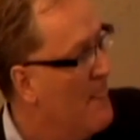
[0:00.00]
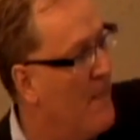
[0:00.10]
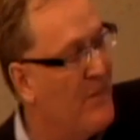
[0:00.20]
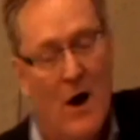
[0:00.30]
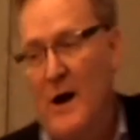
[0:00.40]

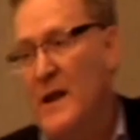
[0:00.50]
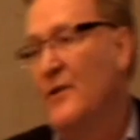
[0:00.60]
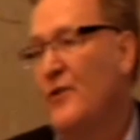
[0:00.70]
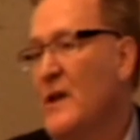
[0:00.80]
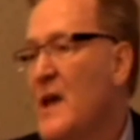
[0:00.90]
Then the
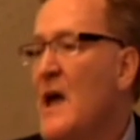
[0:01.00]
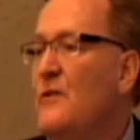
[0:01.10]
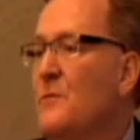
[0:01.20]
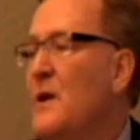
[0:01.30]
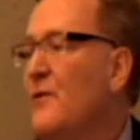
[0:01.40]
audience
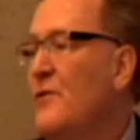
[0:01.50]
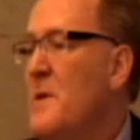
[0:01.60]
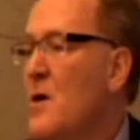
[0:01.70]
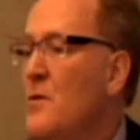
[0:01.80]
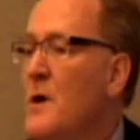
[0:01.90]
engagement is
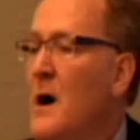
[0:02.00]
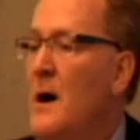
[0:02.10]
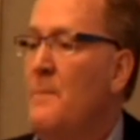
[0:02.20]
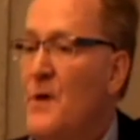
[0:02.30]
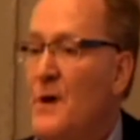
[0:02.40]
about
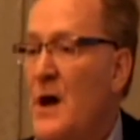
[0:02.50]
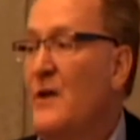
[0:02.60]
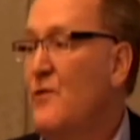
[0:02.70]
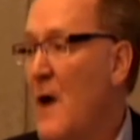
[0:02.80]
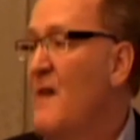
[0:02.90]
um, the kind
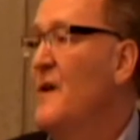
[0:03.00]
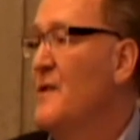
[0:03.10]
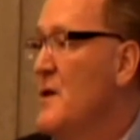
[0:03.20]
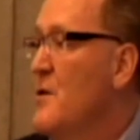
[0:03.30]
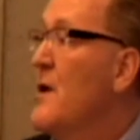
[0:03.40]
of
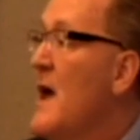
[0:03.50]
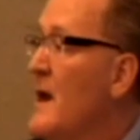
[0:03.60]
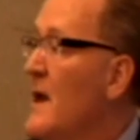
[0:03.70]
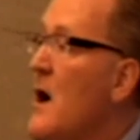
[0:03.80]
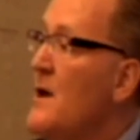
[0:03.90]
traffic that you're
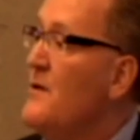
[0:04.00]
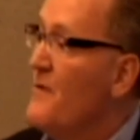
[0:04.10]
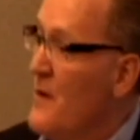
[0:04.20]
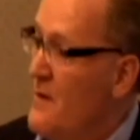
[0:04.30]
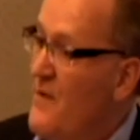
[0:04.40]
getting on
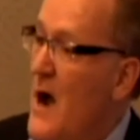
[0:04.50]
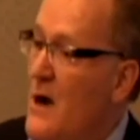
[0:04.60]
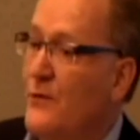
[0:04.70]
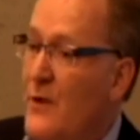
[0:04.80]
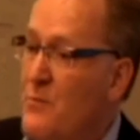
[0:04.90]
different
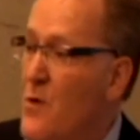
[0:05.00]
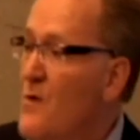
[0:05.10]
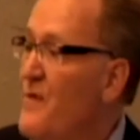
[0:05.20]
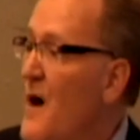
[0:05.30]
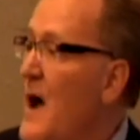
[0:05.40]
faculty
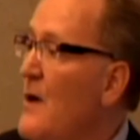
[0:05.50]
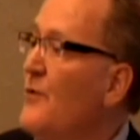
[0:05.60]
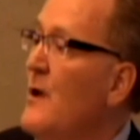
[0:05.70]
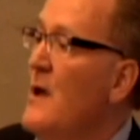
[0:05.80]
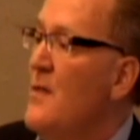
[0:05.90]

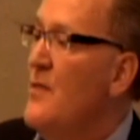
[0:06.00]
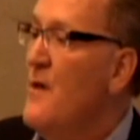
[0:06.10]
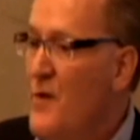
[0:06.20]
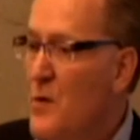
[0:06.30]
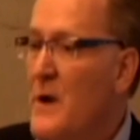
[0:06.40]
profiles,
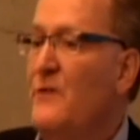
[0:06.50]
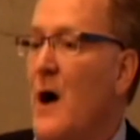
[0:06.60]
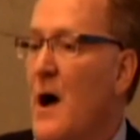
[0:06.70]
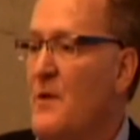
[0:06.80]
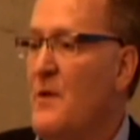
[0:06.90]
the viewing
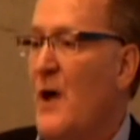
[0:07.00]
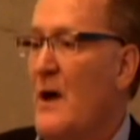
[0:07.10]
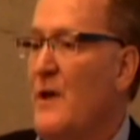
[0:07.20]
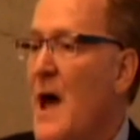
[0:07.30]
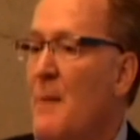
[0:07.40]
time that's
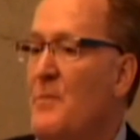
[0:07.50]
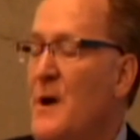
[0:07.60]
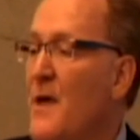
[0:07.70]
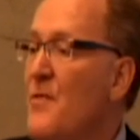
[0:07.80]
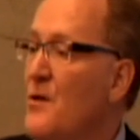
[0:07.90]
actually
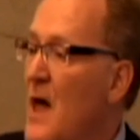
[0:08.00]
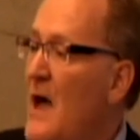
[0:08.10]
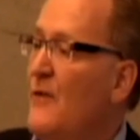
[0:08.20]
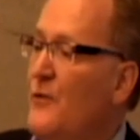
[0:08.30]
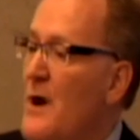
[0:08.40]
happening. And the
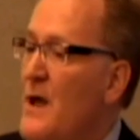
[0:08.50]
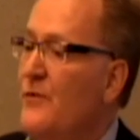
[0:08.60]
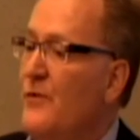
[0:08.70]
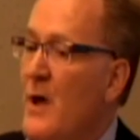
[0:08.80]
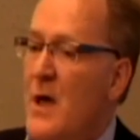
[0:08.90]
last one
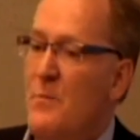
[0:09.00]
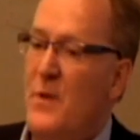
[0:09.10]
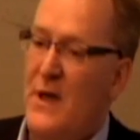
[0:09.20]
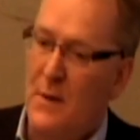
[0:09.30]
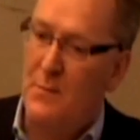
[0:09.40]
is
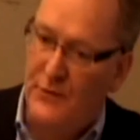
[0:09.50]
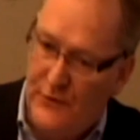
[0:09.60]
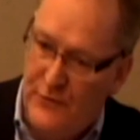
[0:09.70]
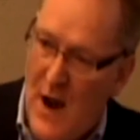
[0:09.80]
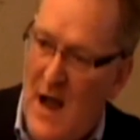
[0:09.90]
being able
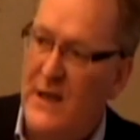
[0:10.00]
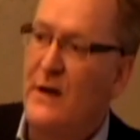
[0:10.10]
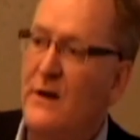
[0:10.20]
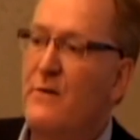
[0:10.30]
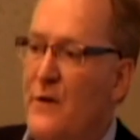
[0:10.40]
to track
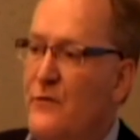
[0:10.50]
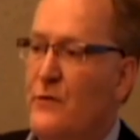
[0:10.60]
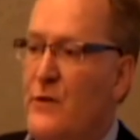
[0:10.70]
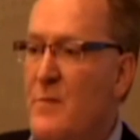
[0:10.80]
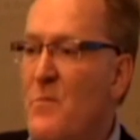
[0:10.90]

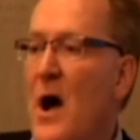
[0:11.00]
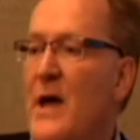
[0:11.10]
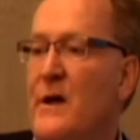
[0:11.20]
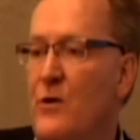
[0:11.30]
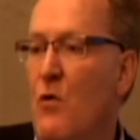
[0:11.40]
individually by
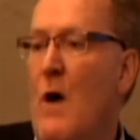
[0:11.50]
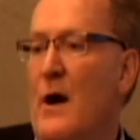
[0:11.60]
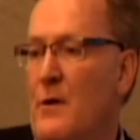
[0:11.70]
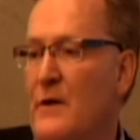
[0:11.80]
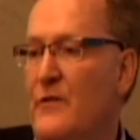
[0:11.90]

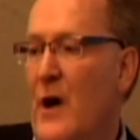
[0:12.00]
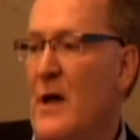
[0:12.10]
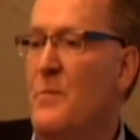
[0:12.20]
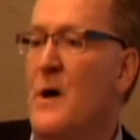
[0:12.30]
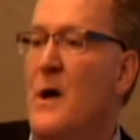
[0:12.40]
inquiry
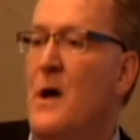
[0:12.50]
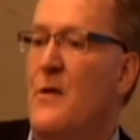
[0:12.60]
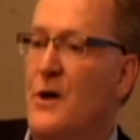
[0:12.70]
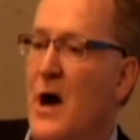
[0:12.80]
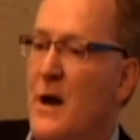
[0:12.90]
type
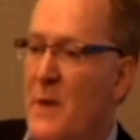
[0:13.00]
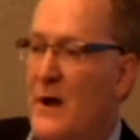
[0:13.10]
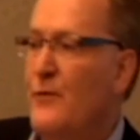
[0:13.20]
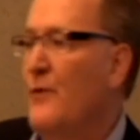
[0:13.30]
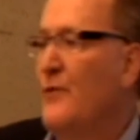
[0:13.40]
the kind of
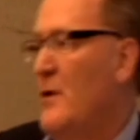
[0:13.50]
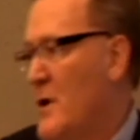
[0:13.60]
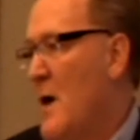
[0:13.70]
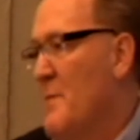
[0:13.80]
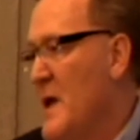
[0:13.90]
metrics that
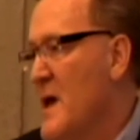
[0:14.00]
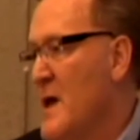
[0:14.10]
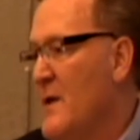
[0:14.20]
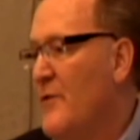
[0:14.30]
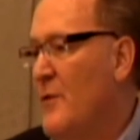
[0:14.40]
are coming
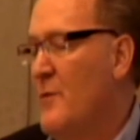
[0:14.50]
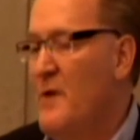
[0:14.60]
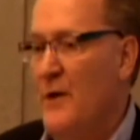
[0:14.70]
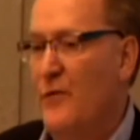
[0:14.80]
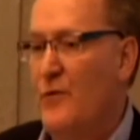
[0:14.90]
in. So
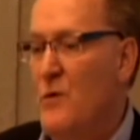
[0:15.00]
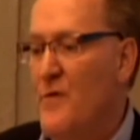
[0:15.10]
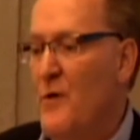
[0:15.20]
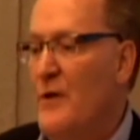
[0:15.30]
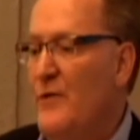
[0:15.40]
we've got a
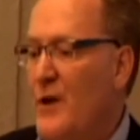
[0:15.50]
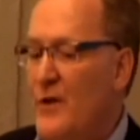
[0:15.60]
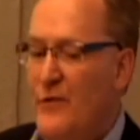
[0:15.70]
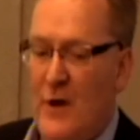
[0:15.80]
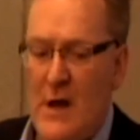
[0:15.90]
school, for
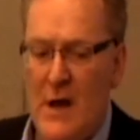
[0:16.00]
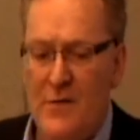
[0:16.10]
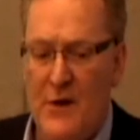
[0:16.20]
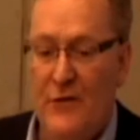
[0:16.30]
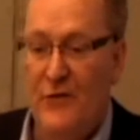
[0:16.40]
instance,
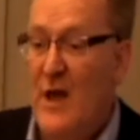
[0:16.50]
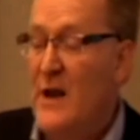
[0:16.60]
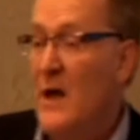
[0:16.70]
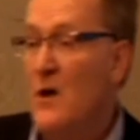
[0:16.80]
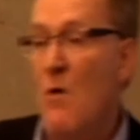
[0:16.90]
that is
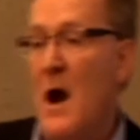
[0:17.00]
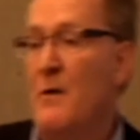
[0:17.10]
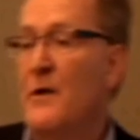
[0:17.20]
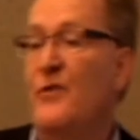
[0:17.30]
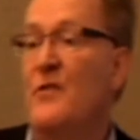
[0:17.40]
getting
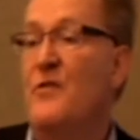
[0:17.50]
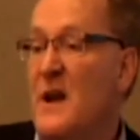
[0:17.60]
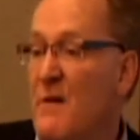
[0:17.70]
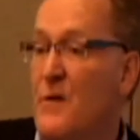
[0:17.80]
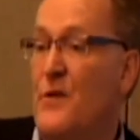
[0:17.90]
inquiries that they
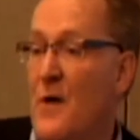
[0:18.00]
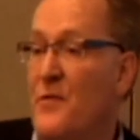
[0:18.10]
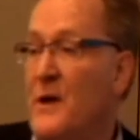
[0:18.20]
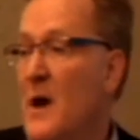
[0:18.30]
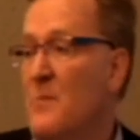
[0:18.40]
never
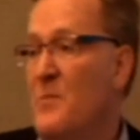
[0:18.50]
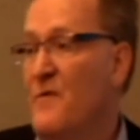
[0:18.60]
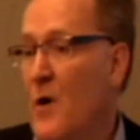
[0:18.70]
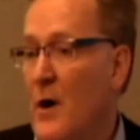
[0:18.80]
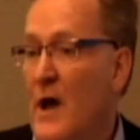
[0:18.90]
thought they'd get
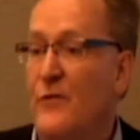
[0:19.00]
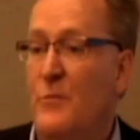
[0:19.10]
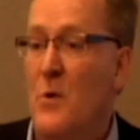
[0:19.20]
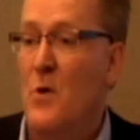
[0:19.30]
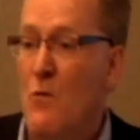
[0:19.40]
before.
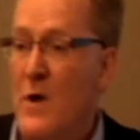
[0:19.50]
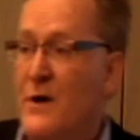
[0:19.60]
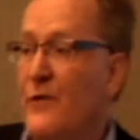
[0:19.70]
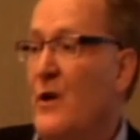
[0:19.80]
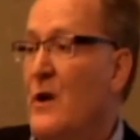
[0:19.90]
Expert
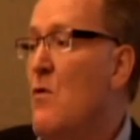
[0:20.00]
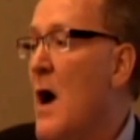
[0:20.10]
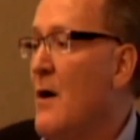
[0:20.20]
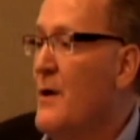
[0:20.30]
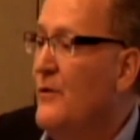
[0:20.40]
witness
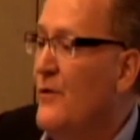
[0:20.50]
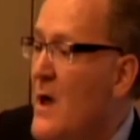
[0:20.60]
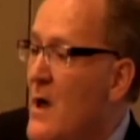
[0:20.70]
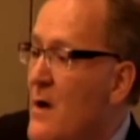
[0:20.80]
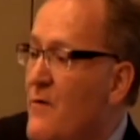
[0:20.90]

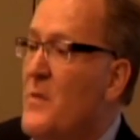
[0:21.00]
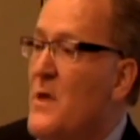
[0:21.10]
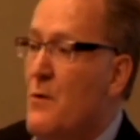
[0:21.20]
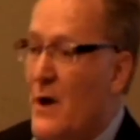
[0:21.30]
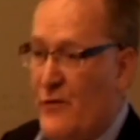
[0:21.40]
inquiries from
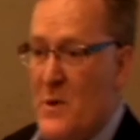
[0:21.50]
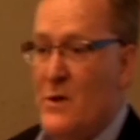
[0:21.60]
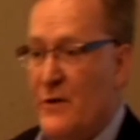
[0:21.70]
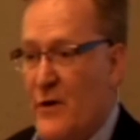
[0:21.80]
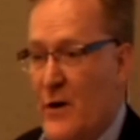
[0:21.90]
the U S
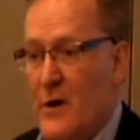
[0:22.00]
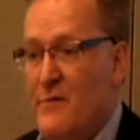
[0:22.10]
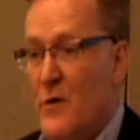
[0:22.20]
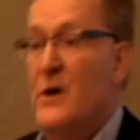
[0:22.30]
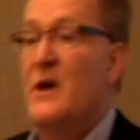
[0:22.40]
military
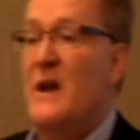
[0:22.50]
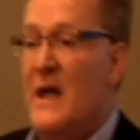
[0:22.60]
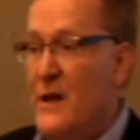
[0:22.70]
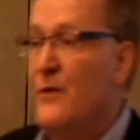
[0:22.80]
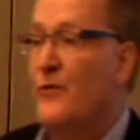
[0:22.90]
for a
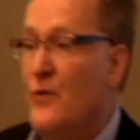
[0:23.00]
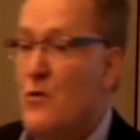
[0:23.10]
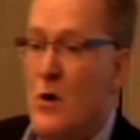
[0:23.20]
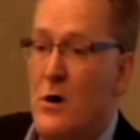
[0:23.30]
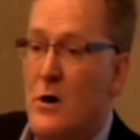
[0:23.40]
Canadian
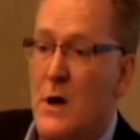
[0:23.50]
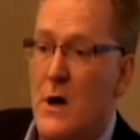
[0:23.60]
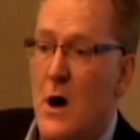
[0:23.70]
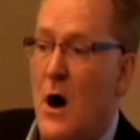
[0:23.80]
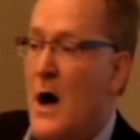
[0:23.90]
school
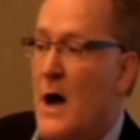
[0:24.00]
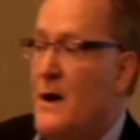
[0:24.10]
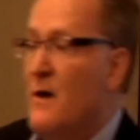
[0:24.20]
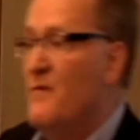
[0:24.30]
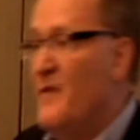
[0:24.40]

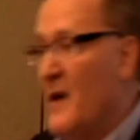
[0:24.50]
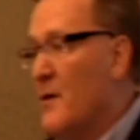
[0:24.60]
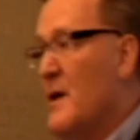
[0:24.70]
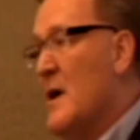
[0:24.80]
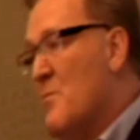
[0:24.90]
on a
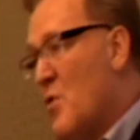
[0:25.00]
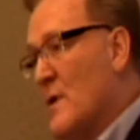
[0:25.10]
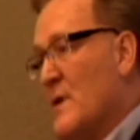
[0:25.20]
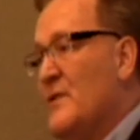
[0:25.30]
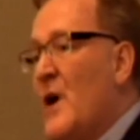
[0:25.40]
very
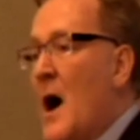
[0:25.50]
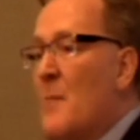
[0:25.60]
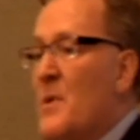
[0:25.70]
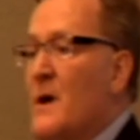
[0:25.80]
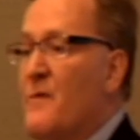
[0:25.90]
important
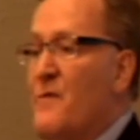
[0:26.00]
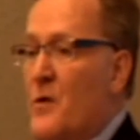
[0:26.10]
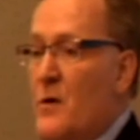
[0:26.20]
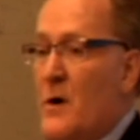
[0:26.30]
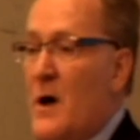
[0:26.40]
topic
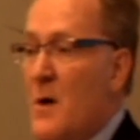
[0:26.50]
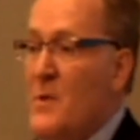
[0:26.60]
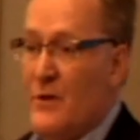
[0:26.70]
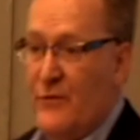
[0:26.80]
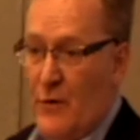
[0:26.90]
for a, a
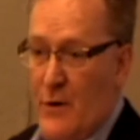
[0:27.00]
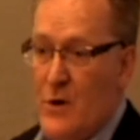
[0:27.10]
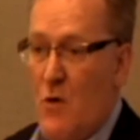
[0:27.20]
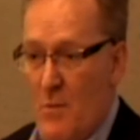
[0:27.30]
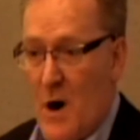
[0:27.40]
military
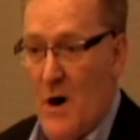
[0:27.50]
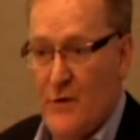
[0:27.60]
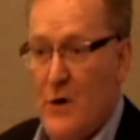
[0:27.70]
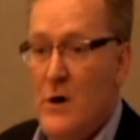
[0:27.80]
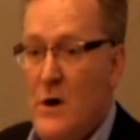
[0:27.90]

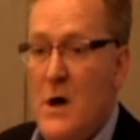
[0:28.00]
court-martial,